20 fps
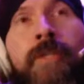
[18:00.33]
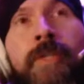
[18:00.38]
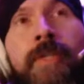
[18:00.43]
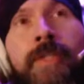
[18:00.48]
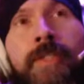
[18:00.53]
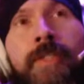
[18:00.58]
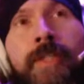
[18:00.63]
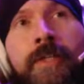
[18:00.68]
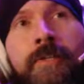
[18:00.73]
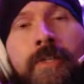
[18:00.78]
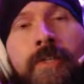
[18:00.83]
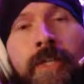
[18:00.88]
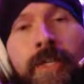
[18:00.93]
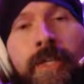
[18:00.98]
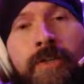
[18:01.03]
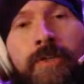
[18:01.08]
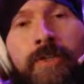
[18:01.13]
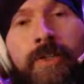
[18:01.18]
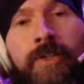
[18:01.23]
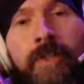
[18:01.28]
that's
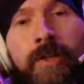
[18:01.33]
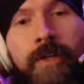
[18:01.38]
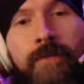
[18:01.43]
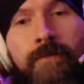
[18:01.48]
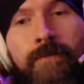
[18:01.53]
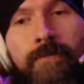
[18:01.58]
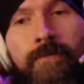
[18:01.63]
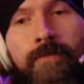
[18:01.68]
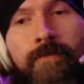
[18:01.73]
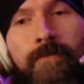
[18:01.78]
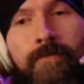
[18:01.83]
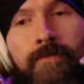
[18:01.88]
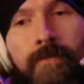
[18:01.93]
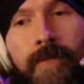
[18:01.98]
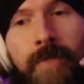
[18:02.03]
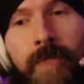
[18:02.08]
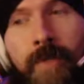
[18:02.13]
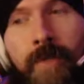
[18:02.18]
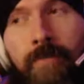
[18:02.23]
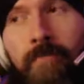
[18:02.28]
outside yourself
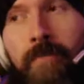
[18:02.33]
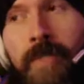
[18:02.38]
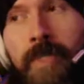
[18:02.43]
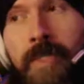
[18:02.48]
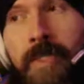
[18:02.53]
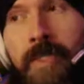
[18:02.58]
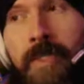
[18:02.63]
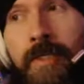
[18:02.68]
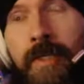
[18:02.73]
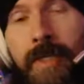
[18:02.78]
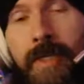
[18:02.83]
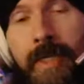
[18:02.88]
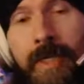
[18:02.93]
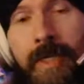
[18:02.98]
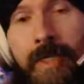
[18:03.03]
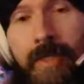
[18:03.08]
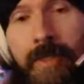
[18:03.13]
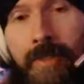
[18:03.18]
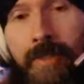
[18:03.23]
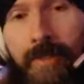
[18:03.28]
can be
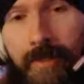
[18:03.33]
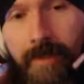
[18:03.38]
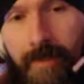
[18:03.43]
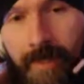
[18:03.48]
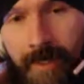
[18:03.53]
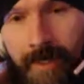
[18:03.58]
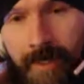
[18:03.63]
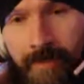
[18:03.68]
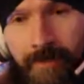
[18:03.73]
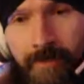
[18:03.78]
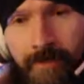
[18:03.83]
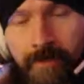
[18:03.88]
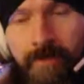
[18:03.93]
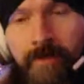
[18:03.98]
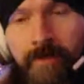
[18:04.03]
a idol,